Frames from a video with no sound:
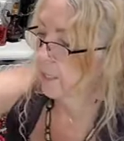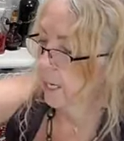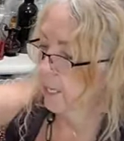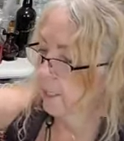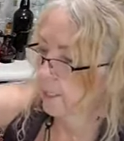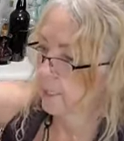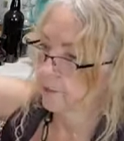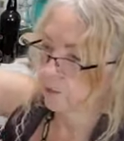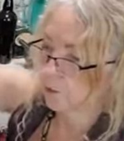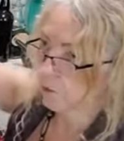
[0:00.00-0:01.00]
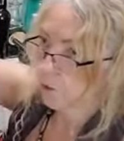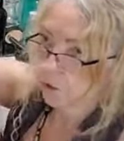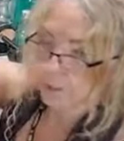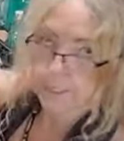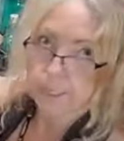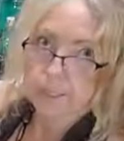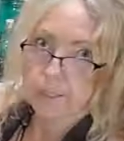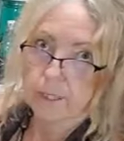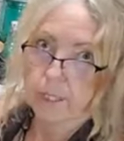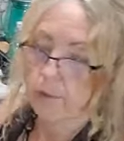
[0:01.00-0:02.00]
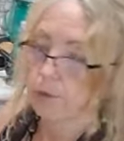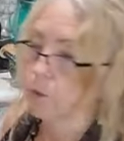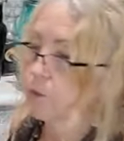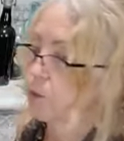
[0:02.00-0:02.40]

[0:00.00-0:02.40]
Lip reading: add here is nutritional yeast, and of course the